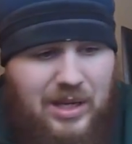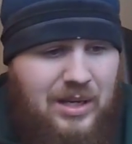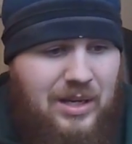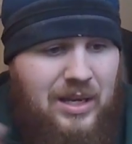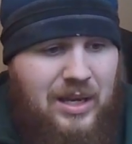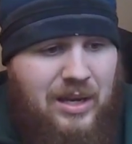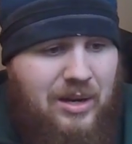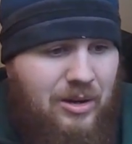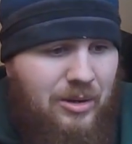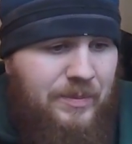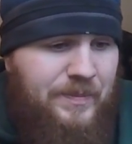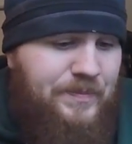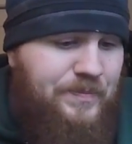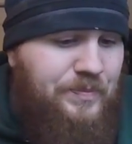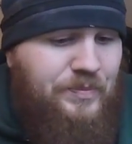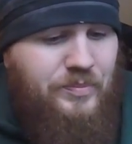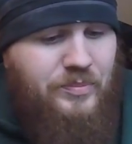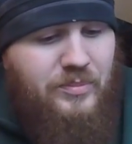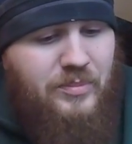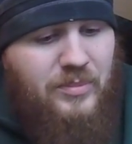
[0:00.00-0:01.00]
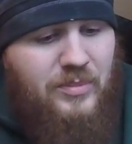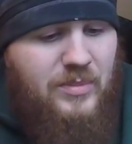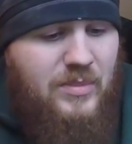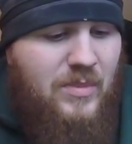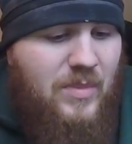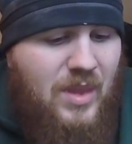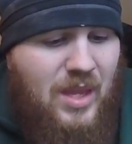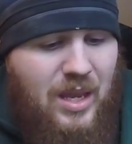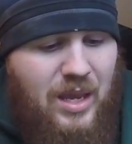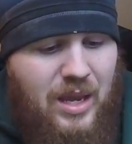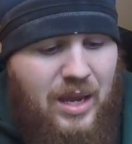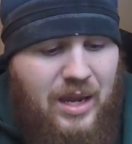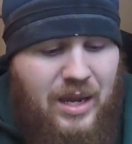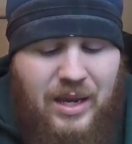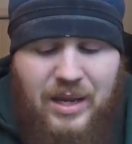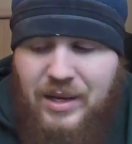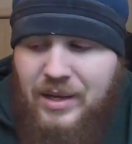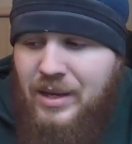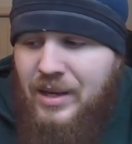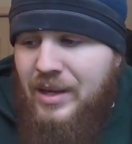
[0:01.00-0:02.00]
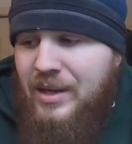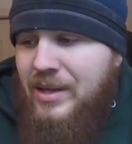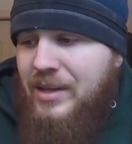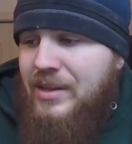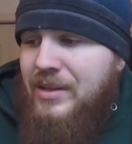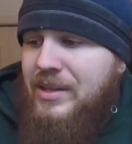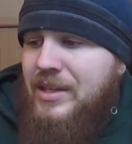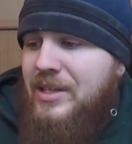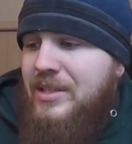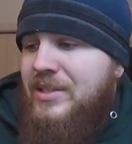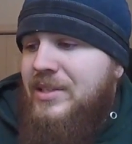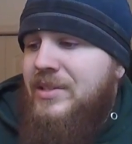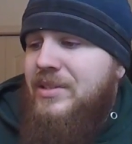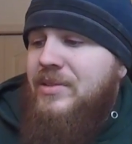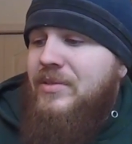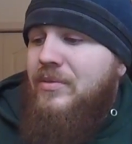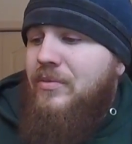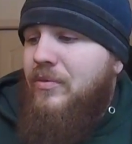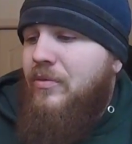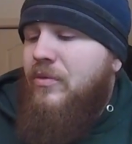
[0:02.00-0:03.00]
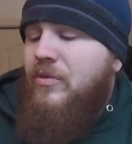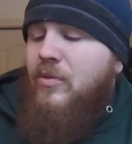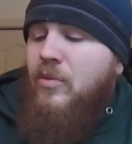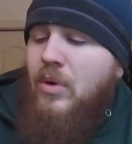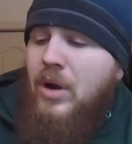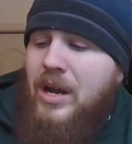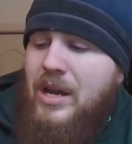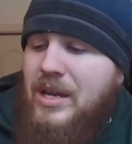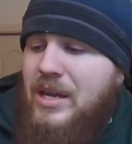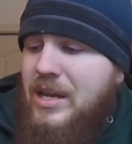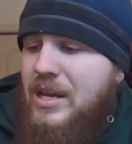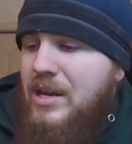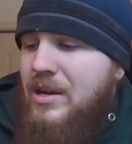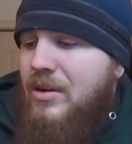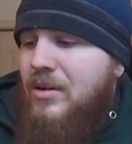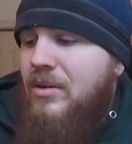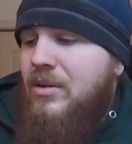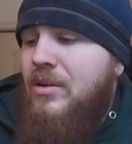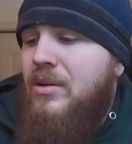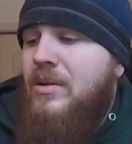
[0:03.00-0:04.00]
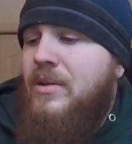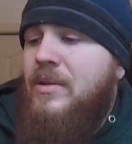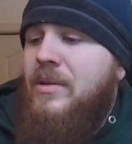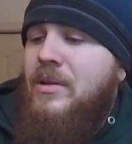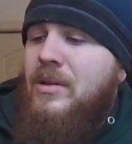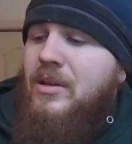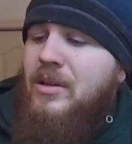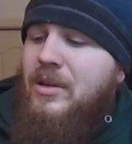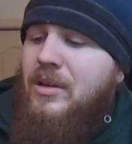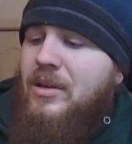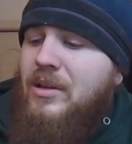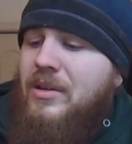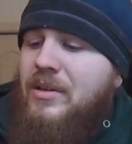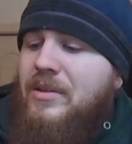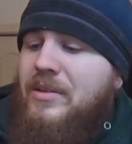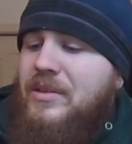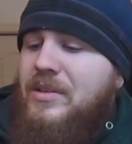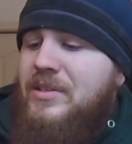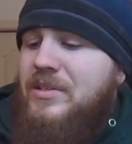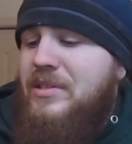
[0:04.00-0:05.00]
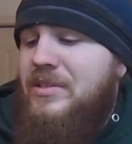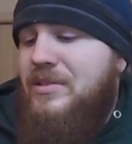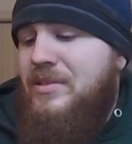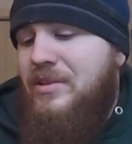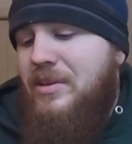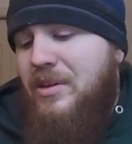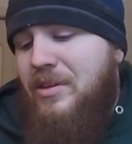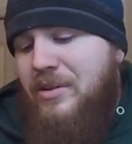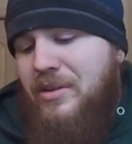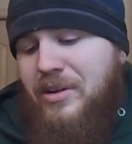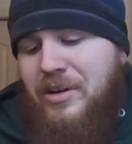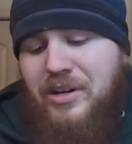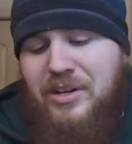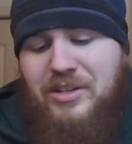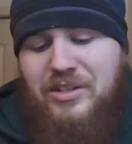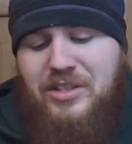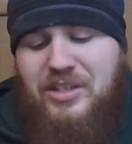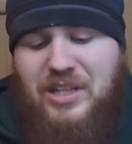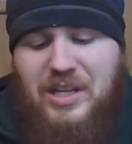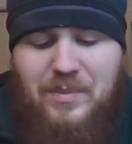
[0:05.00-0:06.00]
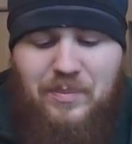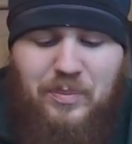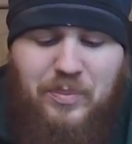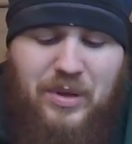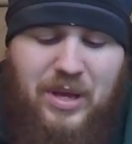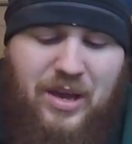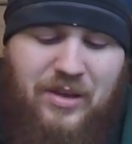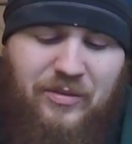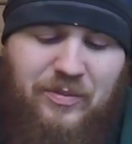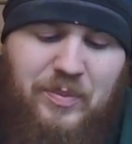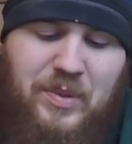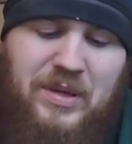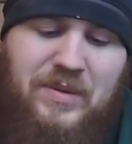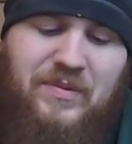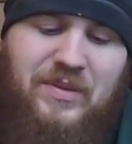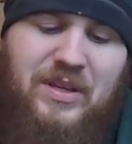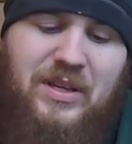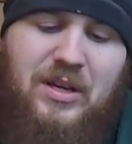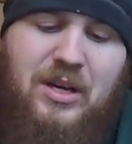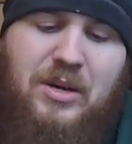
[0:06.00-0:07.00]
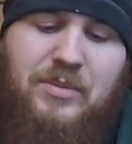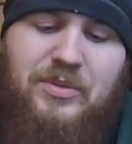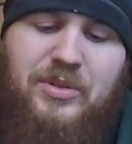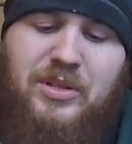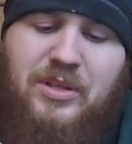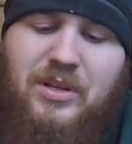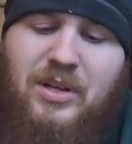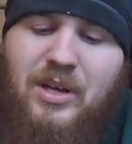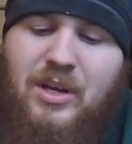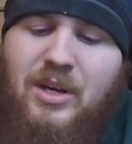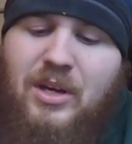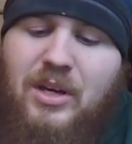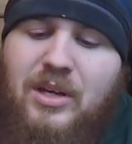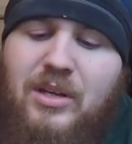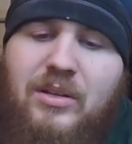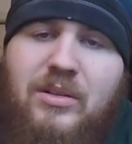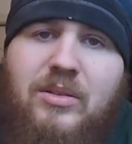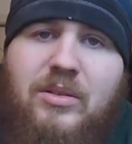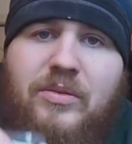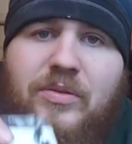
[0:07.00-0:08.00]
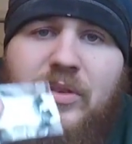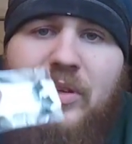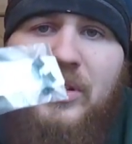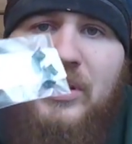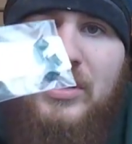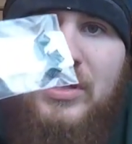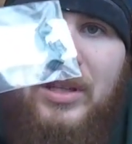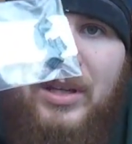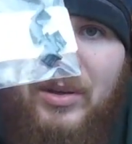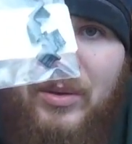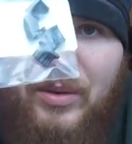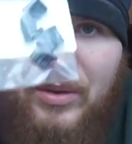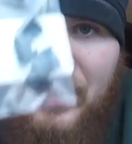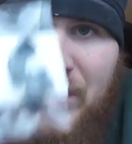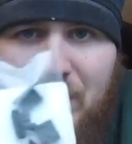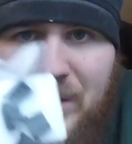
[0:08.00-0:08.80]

in here. And this right here, this is another cheap FPV option. I don't know if you can tell what